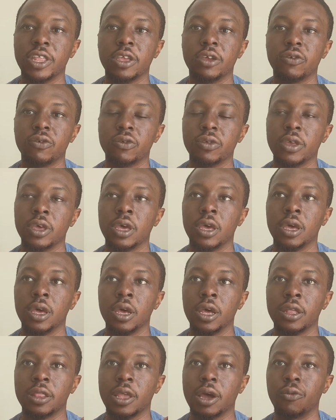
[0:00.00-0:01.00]
videos
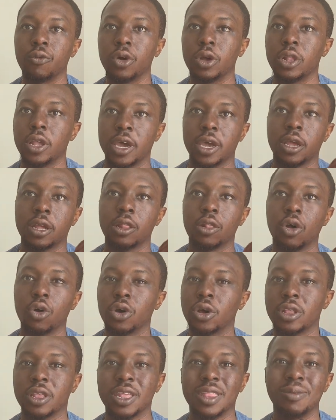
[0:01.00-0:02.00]
that were like
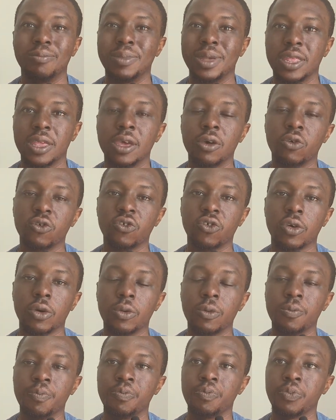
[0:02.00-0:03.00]
longer than a minute or
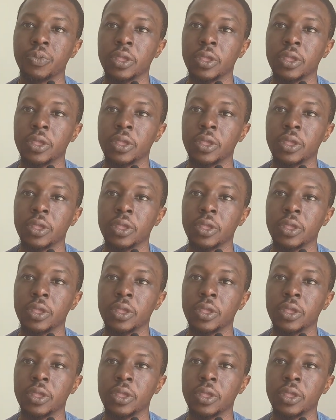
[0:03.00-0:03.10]
so.